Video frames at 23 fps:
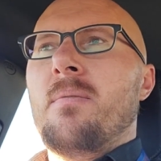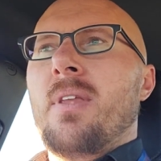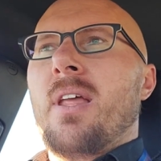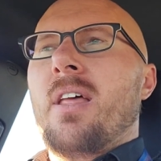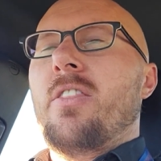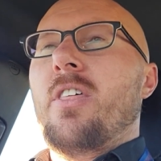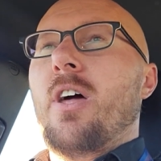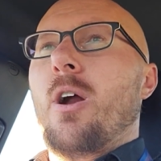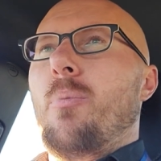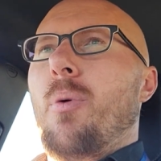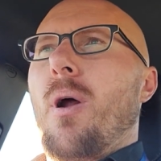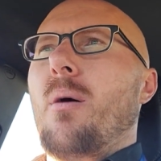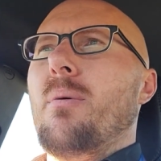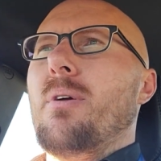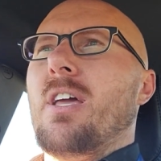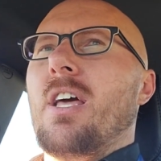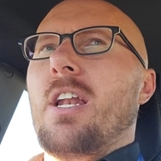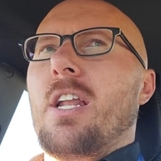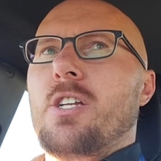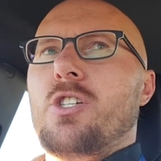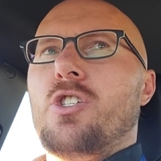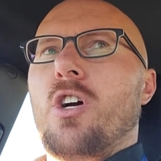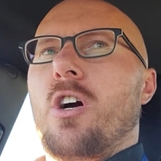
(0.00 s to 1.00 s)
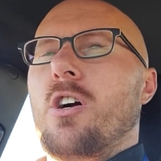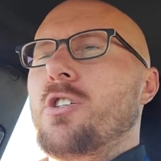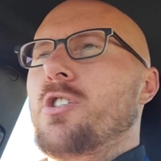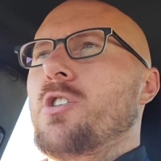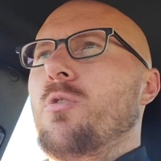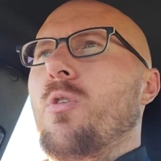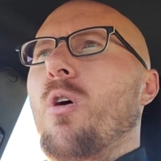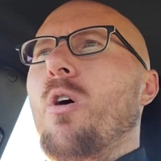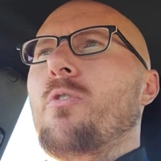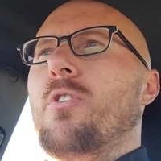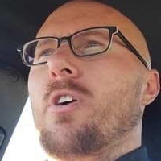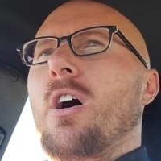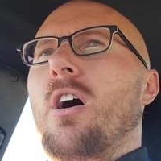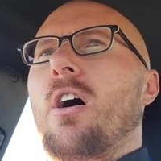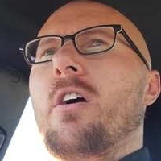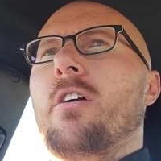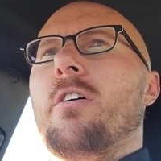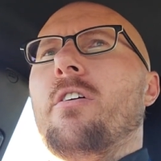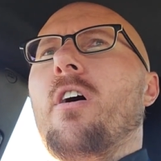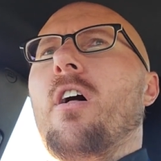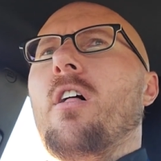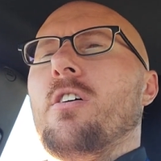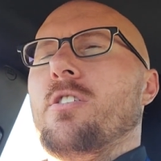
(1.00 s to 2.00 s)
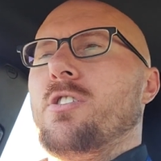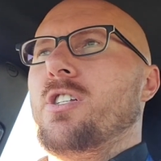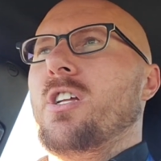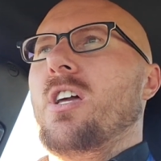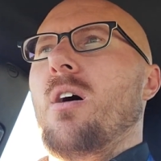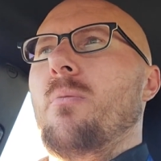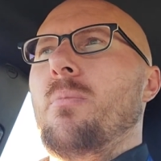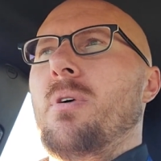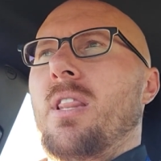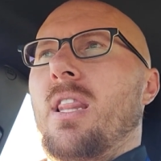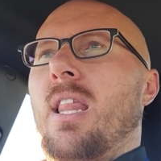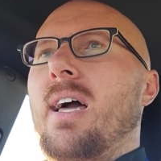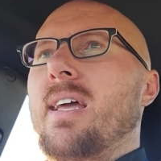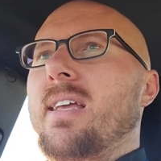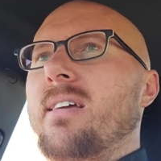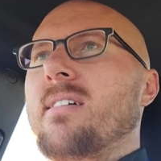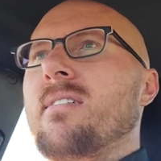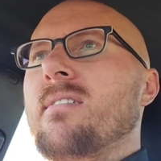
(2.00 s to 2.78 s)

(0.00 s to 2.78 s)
They're probably going to charge you over $100 to come in like